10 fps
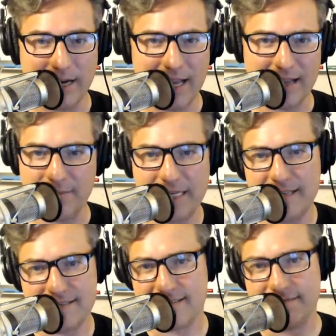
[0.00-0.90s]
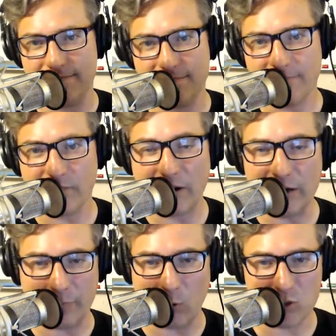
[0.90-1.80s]
But yeah, I mean, very
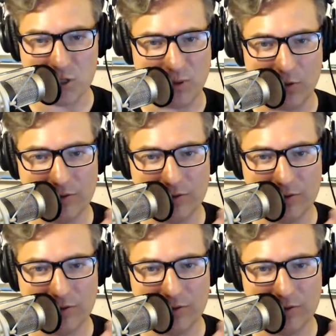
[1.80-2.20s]
approachable.